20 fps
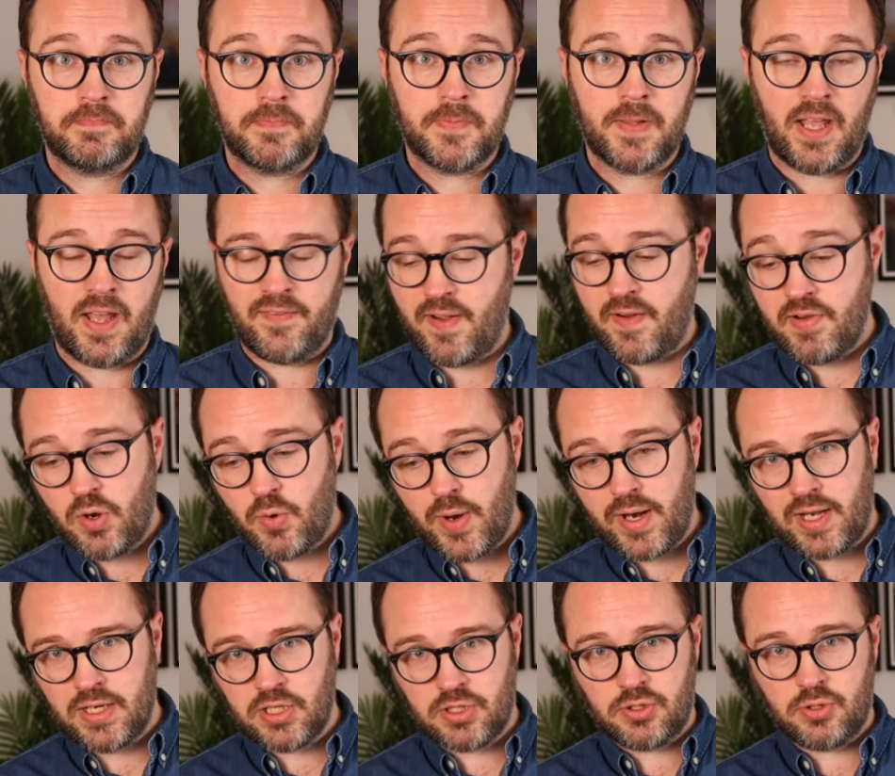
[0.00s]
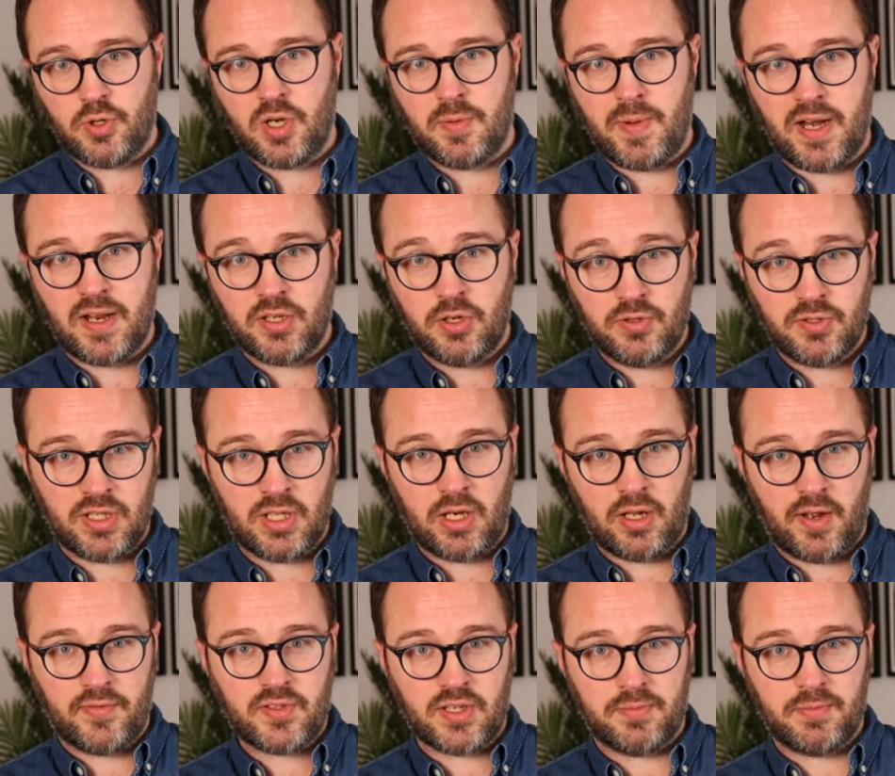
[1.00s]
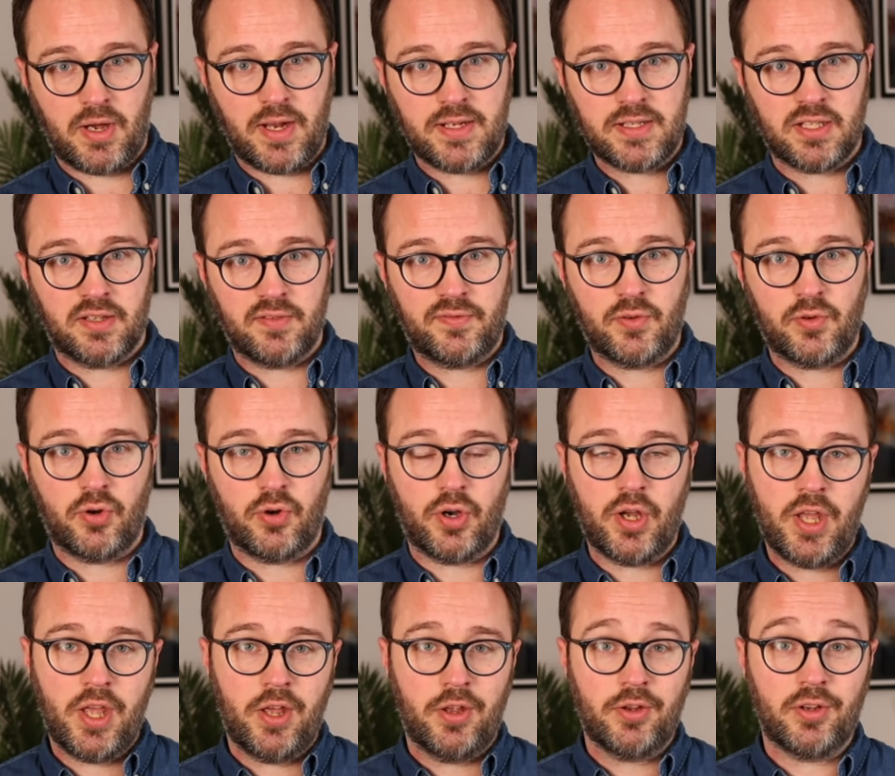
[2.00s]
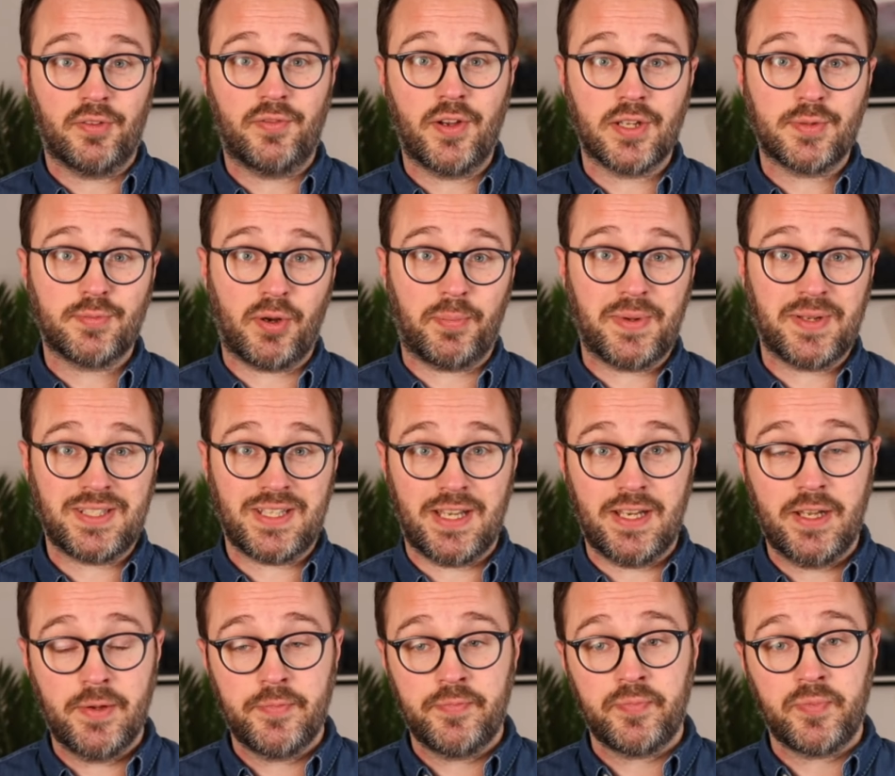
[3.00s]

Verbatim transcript: And very quickly, just talking about using the Lifetime ISA for your first property.